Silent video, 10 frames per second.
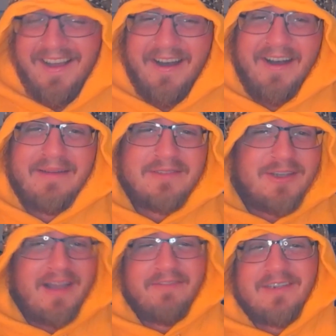So
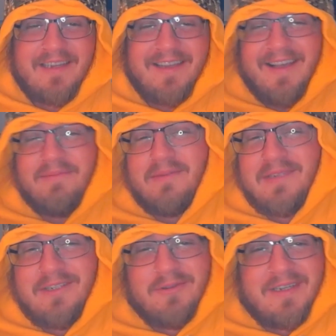every day I'm going to be
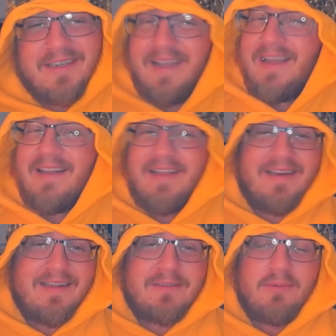doing a Late
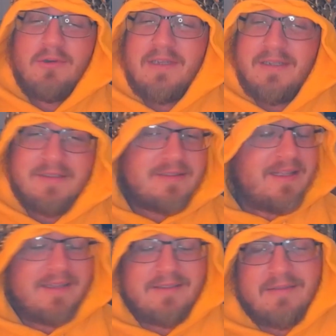Night Spookies.
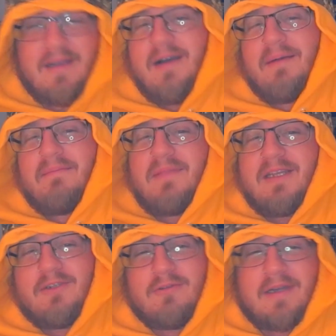That's me
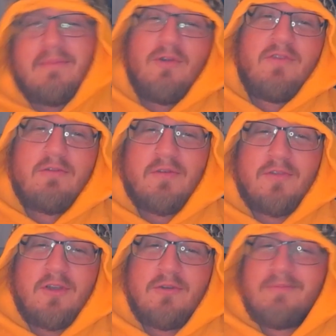doing a movie
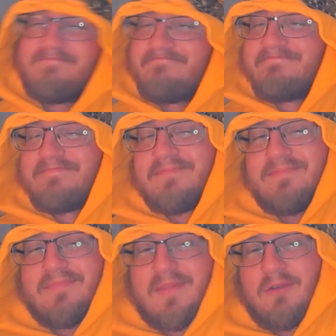review
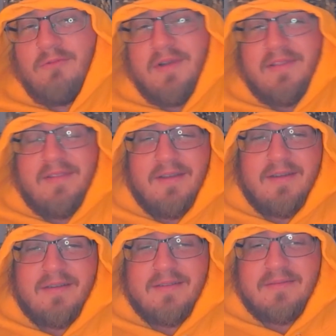with,
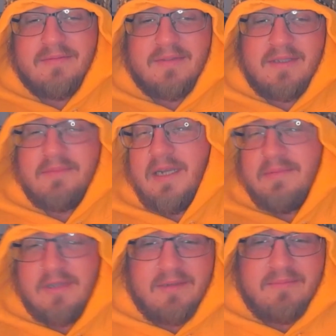sometimes
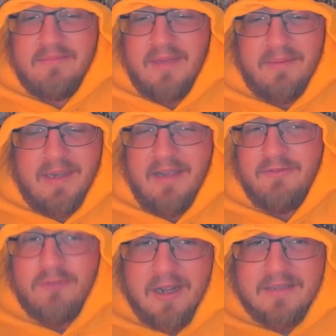I might have
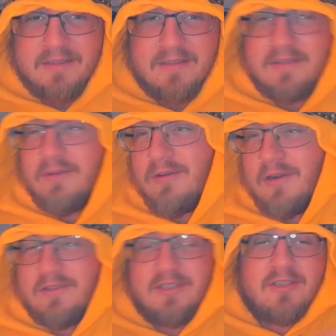friends, or I'll
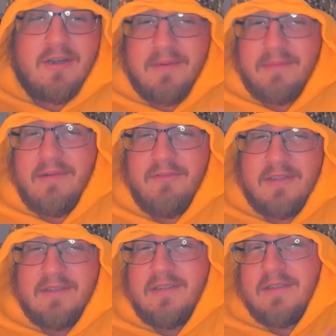just talk about my
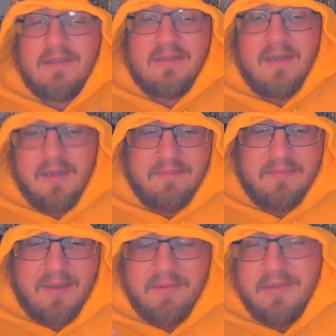friends, because I'm
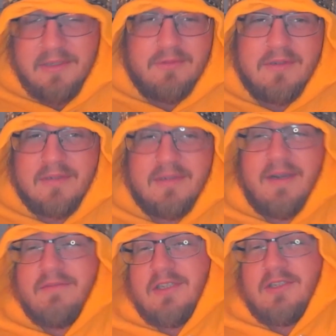going to be doing
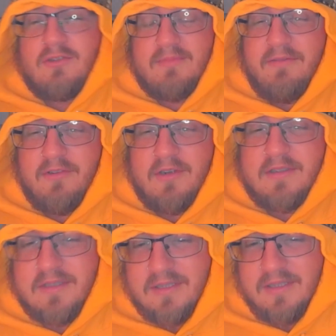conversations with my
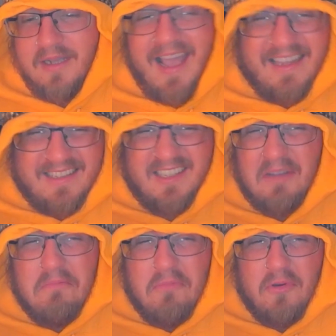friends at
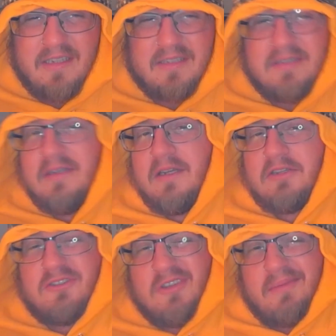some point.
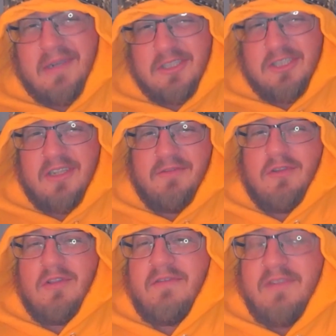So I might just give you
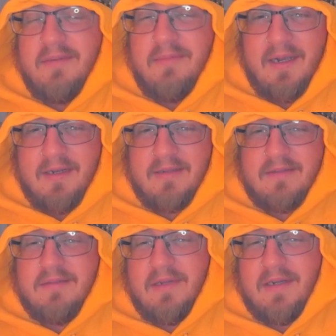their feedback,
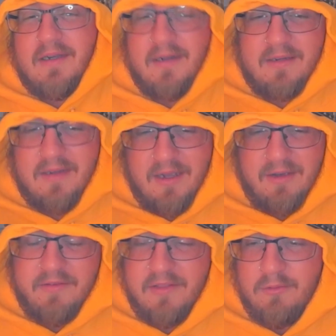depending on how
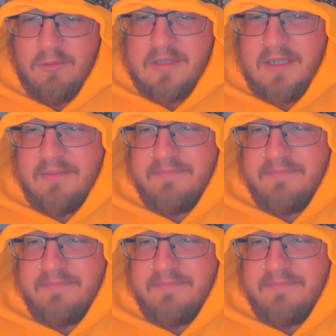everything works out.